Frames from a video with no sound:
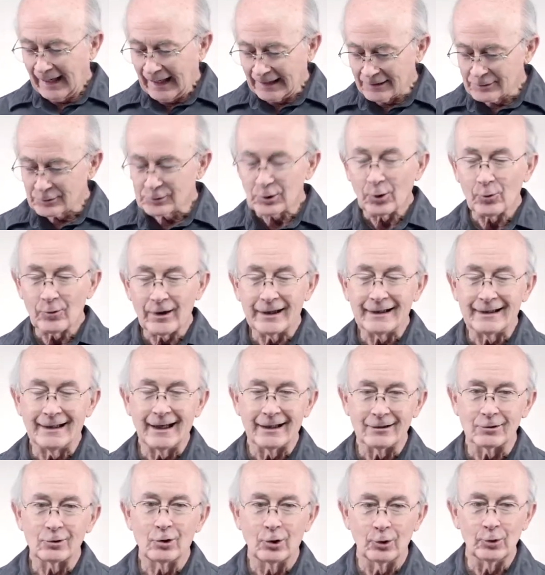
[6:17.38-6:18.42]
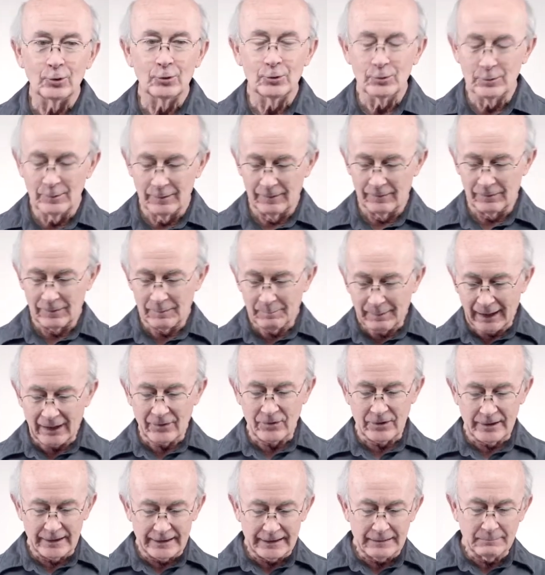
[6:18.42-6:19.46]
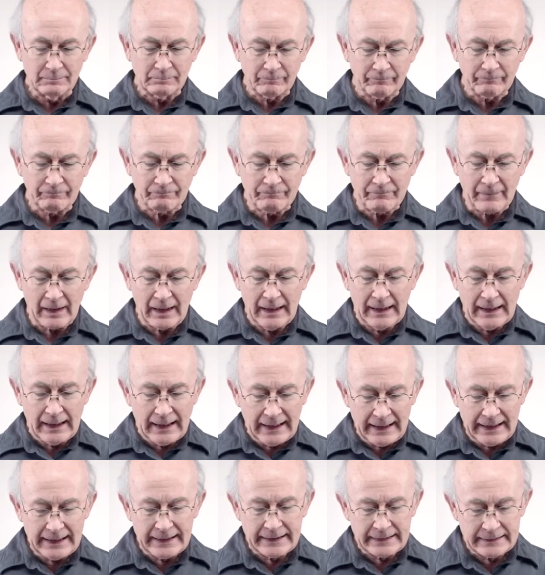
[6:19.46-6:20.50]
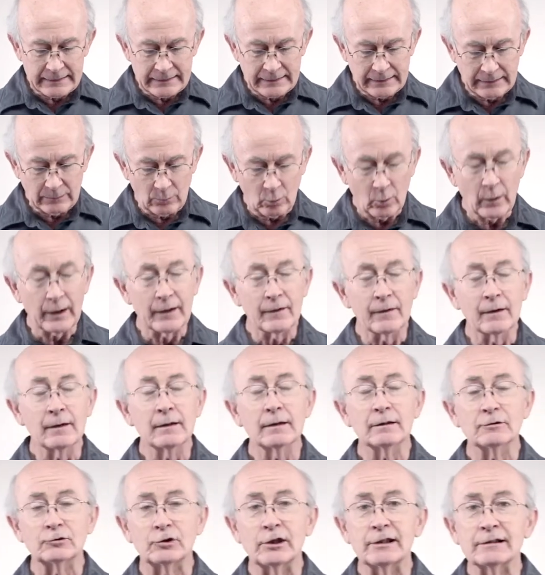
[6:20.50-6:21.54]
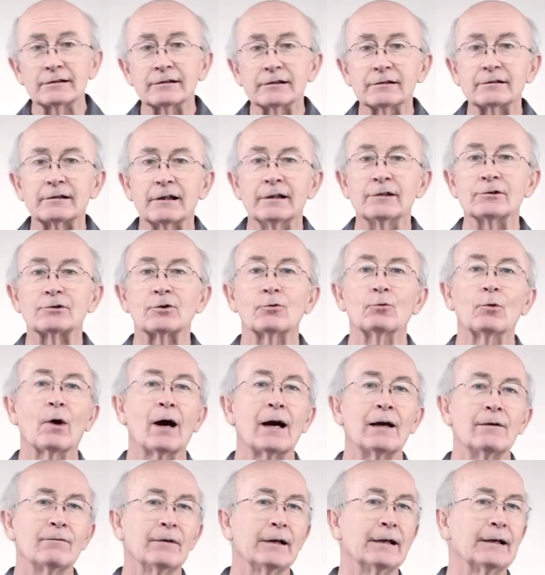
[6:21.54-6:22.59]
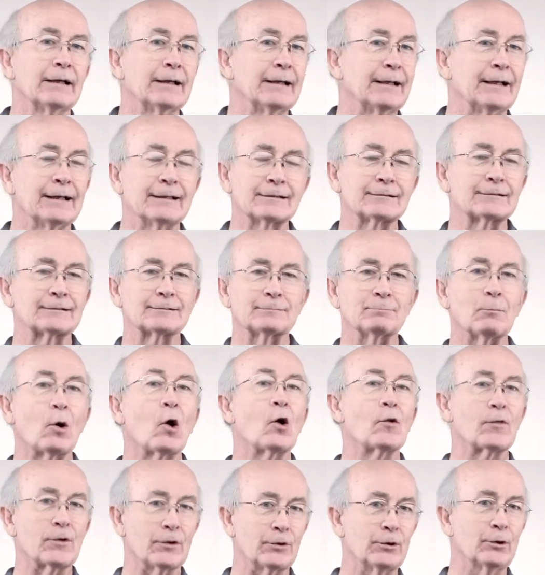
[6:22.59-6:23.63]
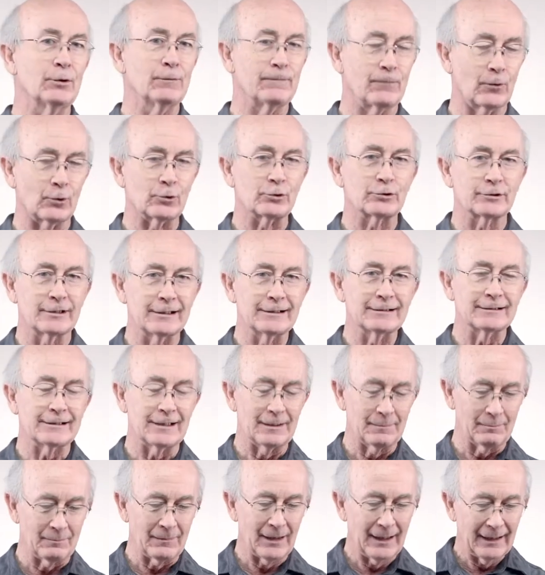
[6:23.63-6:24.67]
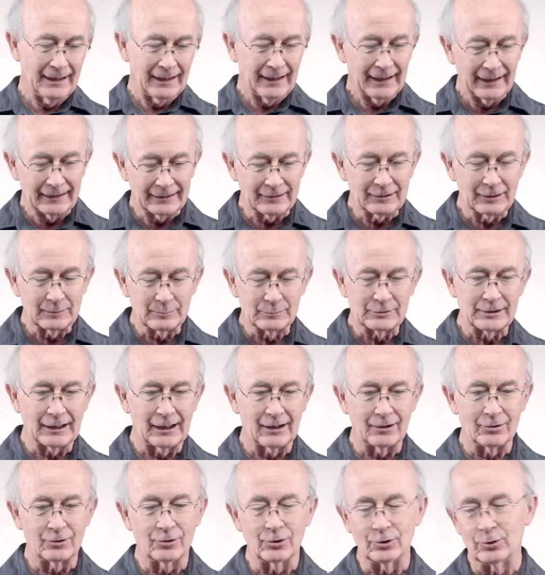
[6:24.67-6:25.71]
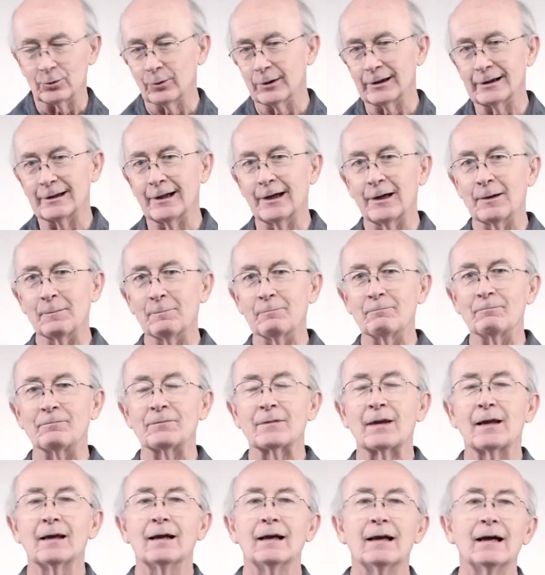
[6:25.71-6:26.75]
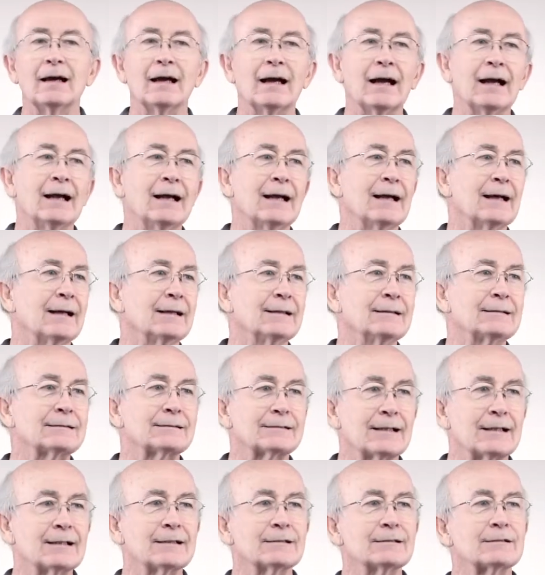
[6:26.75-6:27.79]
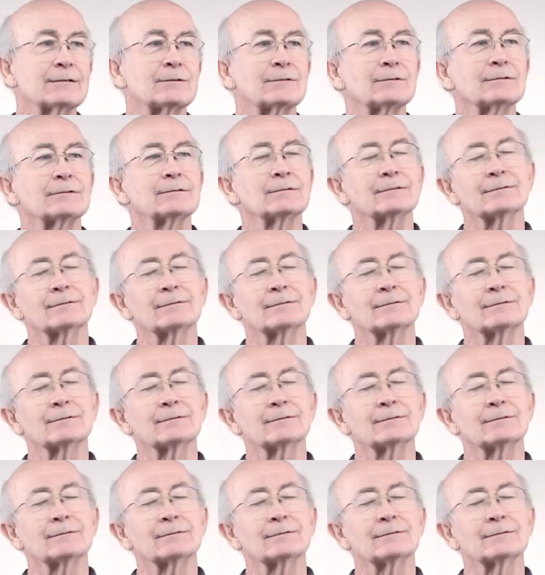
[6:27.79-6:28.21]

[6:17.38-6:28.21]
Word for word: And so they get to Bethany, and when Jesus is arriving, it's Martha who first sees him and comes out to greet him and says,